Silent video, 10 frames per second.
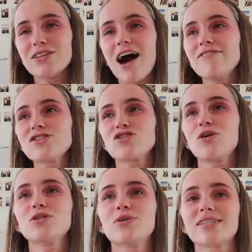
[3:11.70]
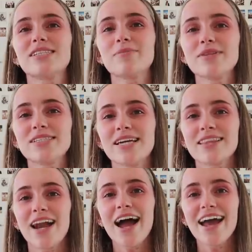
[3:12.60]
I've just grown to accept this year
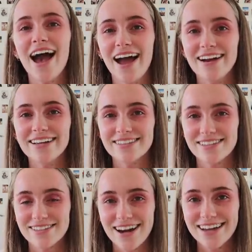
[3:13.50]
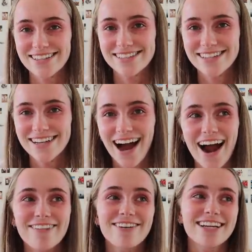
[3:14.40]
that I hate exercise.
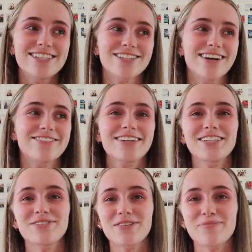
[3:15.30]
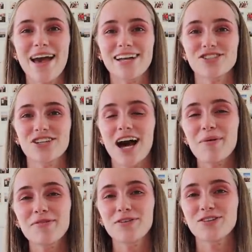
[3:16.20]
I really do. I really do with a passion.
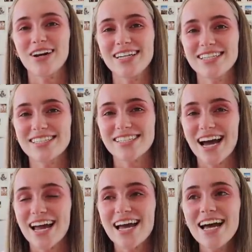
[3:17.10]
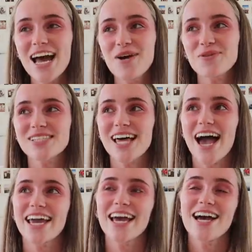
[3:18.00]
I went for a run yesterday. It was
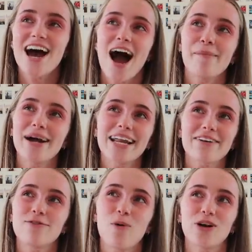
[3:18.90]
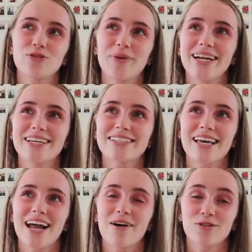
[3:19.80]
like I made like 400 meters
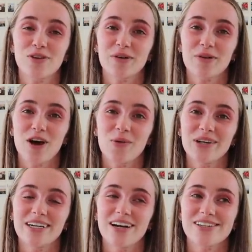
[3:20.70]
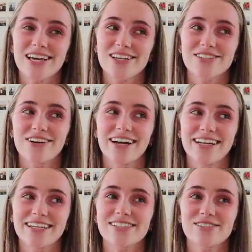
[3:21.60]
and I was running with Owen and I was like, sorry, I
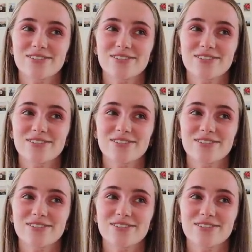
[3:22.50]
need to